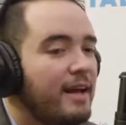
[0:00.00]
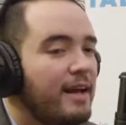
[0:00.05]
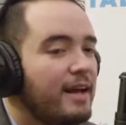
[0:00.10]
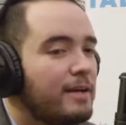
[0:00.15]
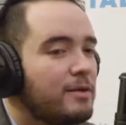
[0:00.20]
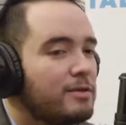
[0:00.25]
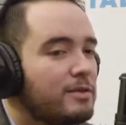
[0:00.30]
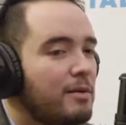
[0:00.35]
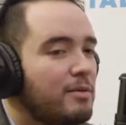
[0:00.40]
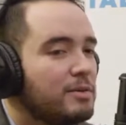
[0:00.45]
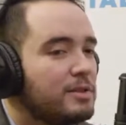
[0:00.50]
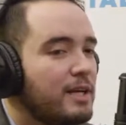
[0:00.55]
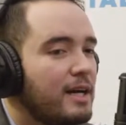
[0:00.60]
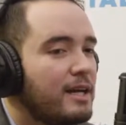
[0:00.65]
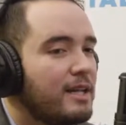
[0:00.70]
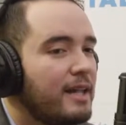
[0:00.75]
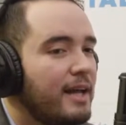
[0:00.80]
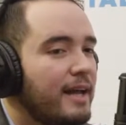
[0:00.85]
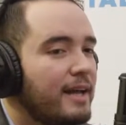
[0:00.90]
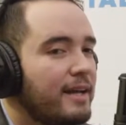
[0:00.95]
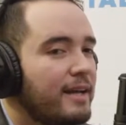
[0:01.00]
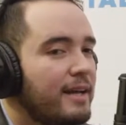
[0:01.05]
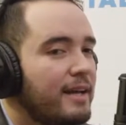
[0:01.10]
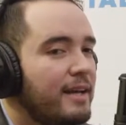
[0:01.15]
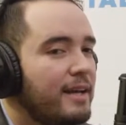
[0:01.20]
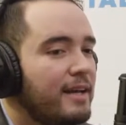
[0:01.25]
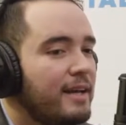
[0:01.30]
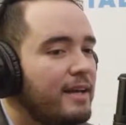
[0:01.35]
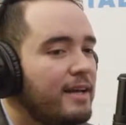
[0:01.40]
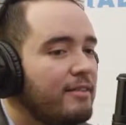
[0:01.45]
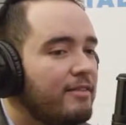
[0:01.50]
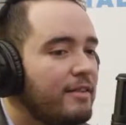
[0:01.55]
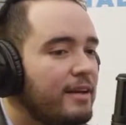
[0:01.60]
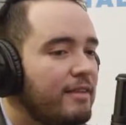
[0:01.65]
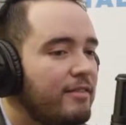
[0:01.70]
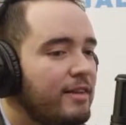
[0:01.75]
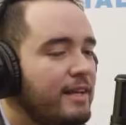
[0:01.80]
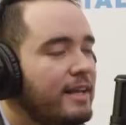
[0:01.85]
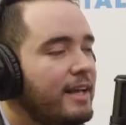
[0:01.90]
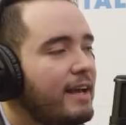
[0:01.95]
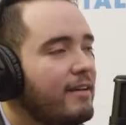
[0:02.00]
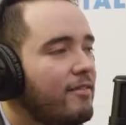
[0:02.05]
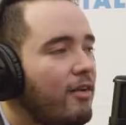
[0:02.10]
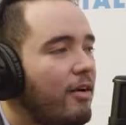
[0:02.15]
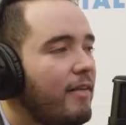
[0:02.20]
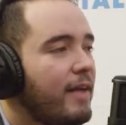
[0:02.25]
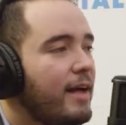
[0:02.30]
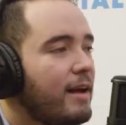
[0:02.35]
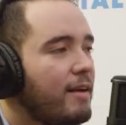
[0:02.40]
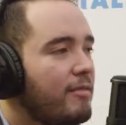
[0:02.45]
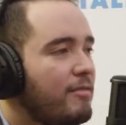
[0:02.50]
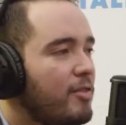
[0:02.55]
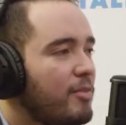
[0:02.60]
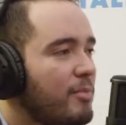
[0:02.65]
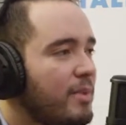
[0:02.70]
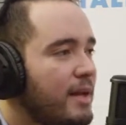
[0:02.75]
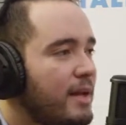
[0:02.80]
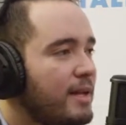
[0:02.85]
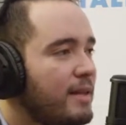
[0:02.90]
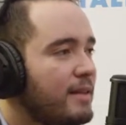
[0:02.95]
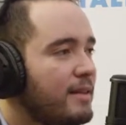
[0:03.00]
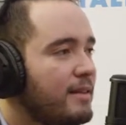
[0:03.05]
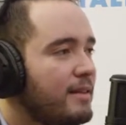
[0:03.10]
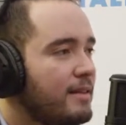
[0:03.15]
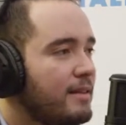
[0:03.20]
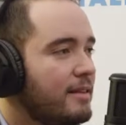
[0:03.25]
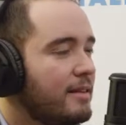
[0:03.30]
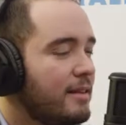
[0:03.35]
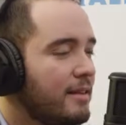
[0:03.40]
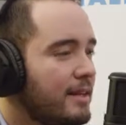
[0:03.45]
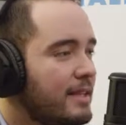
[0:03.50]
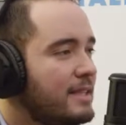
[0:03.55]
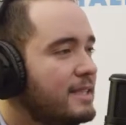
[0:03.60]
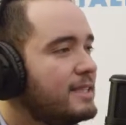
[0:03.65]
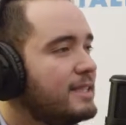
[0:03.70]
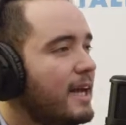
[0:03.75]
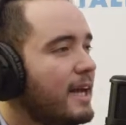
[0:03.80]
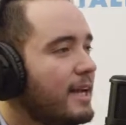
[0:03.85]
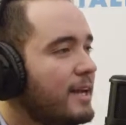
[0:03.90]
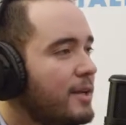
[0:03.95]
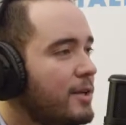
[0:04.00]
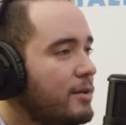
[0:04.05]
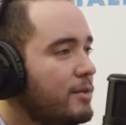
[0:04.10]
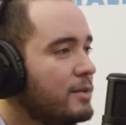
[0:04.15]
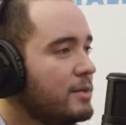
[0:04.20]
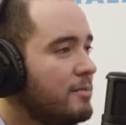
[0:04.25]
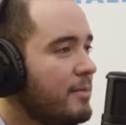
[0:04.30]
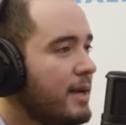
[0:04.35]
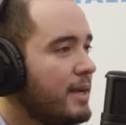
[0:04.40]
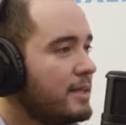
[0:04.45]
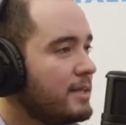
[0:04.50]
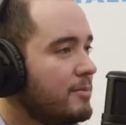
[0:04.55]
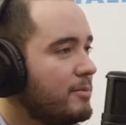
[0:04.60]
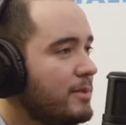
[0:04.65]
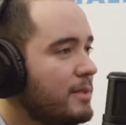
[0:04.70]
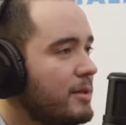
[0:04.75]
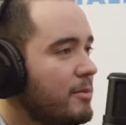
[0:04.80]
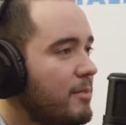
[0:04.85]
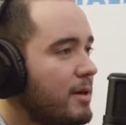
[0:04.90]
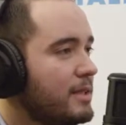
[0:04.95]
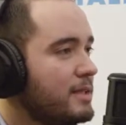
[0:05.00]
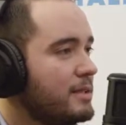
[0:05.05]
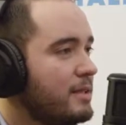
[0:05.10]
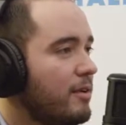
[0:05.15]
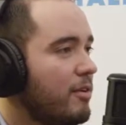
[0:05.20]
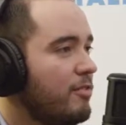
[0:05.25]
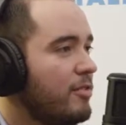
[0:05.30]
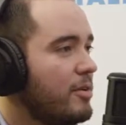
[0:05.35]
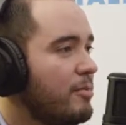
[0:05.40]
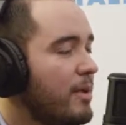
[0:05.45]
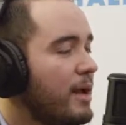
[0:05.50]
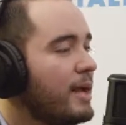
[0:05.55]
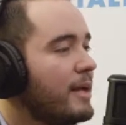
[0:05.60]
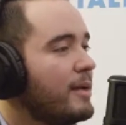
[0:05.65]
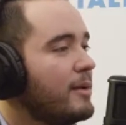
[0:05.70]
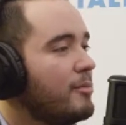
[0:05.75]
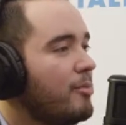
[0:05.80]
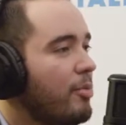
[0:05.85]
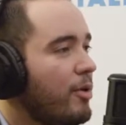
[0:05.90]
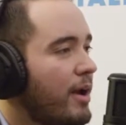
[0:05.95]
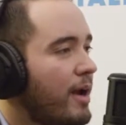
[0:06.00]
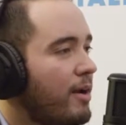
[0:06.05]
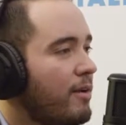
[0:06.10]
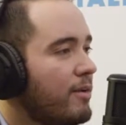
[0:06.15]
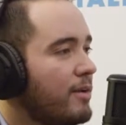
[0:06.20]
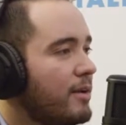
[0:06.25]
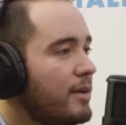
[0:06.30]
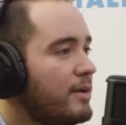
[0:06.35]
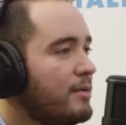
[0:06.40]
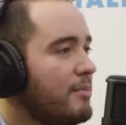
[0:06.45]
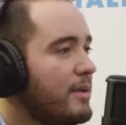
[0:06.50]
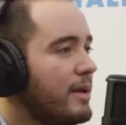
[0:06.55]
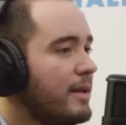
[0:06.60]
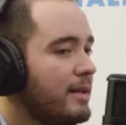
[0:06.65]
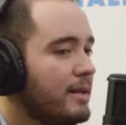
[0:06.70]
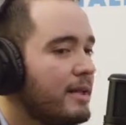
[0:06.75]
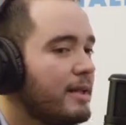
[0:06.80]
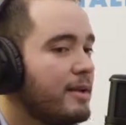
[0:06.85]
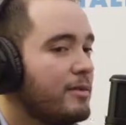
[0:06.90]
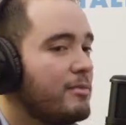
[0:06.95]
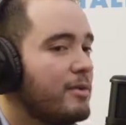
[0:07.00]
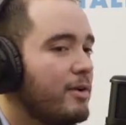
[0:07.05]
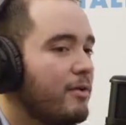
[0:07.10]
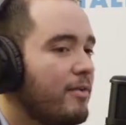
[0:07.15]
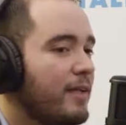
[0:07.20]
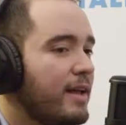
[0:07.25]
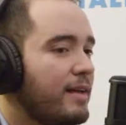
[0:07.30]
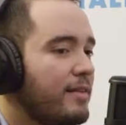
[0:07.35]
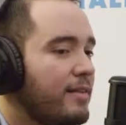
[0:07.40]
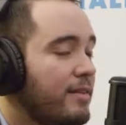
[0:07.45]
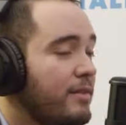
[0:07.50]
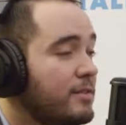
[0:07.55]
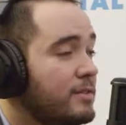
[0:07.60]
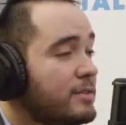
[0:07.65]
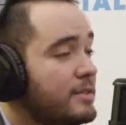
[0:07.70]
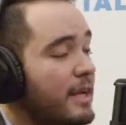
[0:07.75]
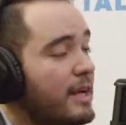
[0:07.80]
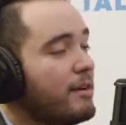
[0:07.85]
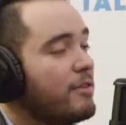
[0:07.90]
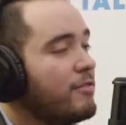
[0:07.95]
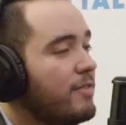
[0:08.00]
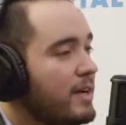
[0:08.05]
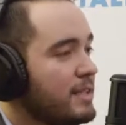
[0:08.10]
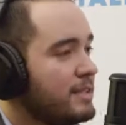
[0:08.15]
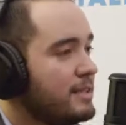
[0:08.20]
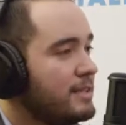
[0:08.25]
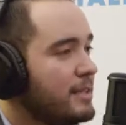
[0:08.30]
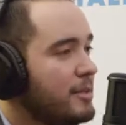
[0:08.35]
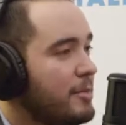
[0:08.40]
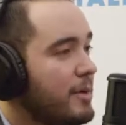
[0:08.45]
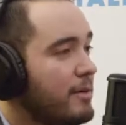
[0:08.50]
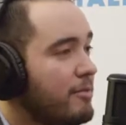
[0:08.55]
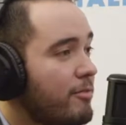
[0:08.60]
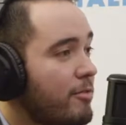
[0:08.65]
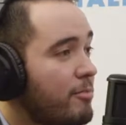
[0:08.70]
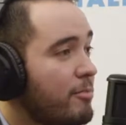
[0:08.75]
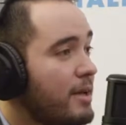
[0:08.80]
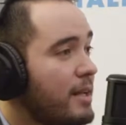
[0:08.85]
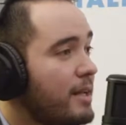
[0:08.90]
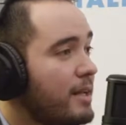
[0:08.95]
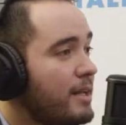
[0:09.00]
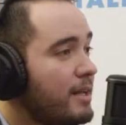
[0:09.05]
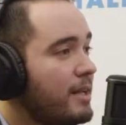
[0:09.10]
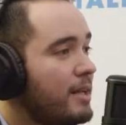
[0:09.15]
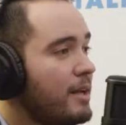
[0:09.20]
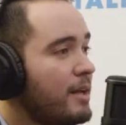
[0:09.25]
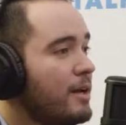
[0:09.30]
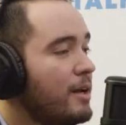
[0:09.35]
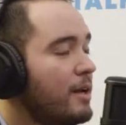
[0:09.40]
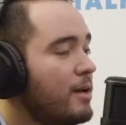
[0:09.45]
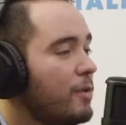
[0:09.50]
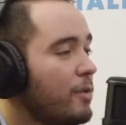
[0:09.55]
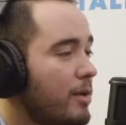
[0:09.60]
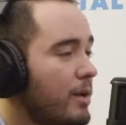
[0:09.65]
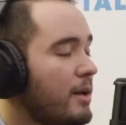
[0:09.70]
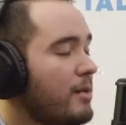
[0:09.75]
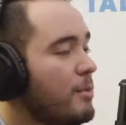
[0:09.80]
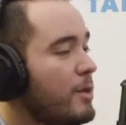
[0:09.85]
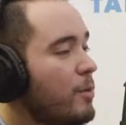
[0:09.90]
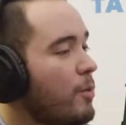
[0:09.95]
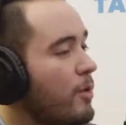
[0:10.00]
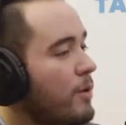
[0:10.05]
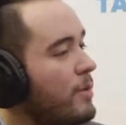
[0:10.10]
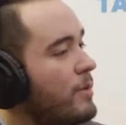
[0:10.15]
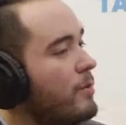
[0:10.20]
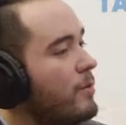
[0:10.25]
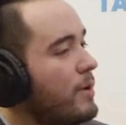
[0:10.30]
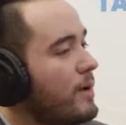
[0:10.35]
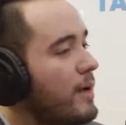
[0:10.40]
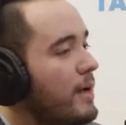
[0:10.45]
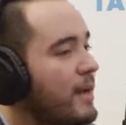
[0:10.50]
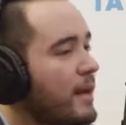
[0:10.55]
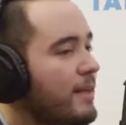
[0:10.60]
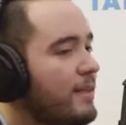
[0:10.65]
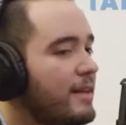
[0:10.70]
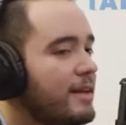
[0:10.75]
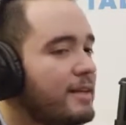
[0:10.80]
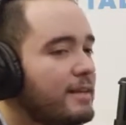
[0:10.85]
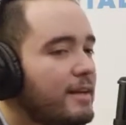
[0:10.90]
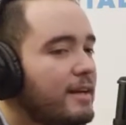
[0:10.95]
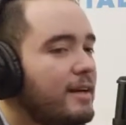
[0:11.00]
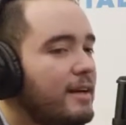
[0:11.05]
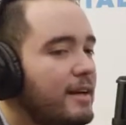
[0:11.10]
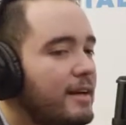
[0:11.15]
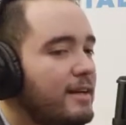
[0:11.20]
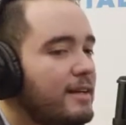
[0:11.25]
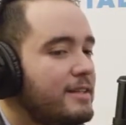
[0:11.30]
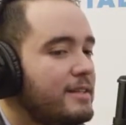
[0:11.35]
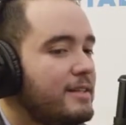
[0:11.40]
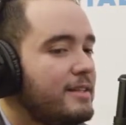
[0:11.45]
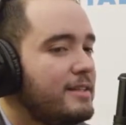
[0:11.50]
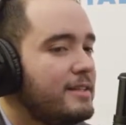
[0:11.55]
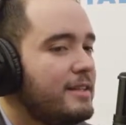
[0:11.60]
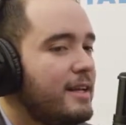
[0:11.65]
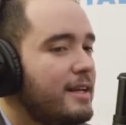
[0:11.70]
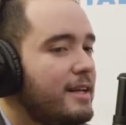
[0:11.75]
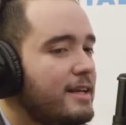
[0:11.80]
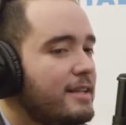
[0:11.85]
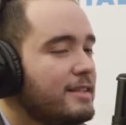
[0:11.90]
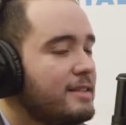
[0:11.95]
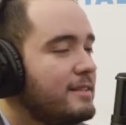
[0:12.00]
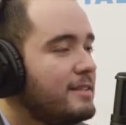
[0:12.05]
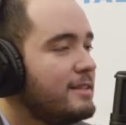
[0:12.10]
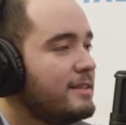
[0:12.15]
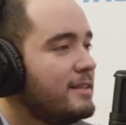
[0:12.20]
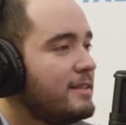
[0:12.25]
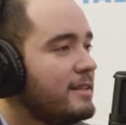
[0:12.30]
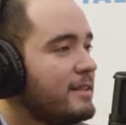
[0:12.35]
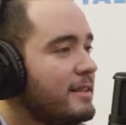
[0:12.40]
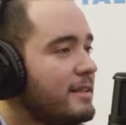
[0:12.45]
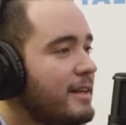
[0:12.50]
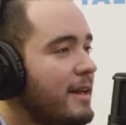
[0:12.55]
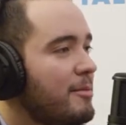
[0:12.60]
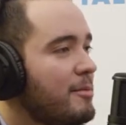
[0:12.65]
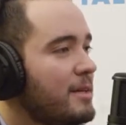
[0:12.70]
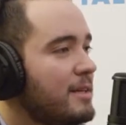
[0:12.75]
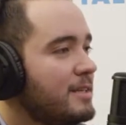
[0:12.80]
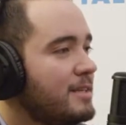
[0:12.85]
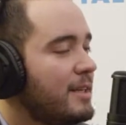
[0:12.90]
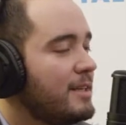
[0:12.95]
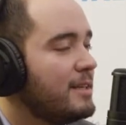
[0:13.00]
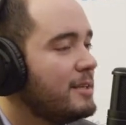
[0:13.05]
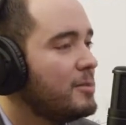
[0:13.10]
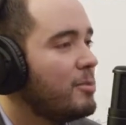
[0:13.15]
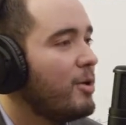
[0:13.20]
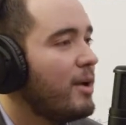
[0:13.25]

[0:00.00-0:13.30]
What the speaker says: And it was almost kind of like, if he gave all that up for me, the least I can do is make something of myself and make him proud and let him know that the sacrifices he made for me were going to be worth it one day. And I think to this day, he can look at me and say he's